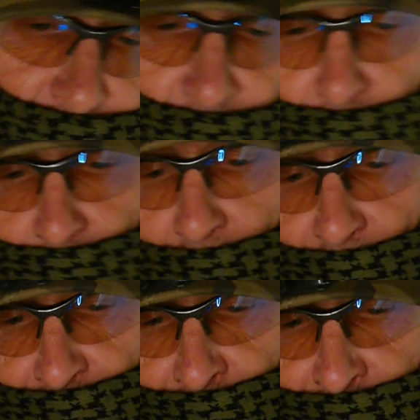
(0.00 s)
Come
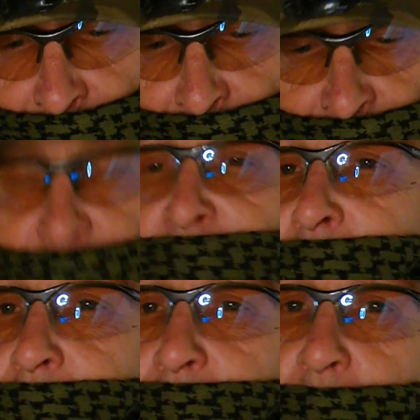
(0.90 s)
on.
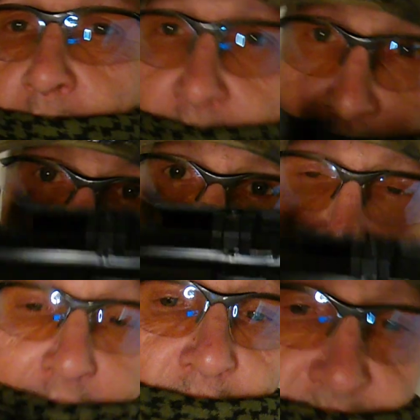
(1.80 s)
Right, back on